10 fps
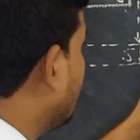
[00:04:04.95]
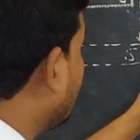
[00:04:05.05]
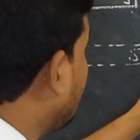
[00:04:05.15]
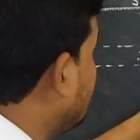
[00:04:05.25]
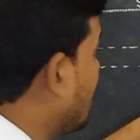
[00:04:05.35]

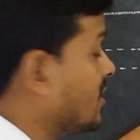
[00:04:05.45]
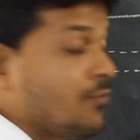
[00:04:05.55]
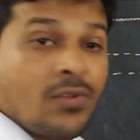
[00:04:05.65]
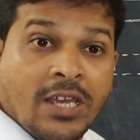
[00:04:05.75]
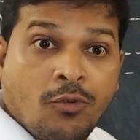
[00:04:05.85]
These are the
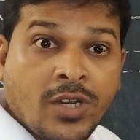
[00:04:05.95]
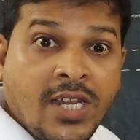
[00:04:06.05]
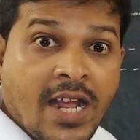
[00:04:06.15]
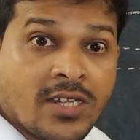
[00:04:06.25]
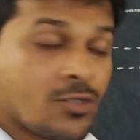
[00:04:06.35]

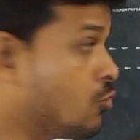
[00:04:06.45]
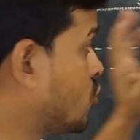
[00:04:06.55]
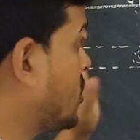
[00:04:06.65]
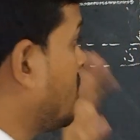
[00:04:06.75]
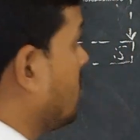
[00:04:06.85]
frequently asked
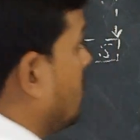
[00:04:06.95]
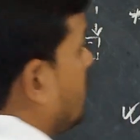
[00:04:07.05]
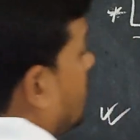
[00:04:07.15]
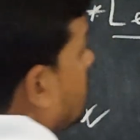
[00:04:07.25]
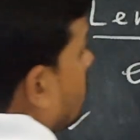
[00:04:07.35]
questions
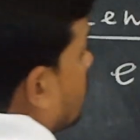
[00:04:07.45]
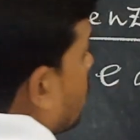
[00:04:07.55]
in your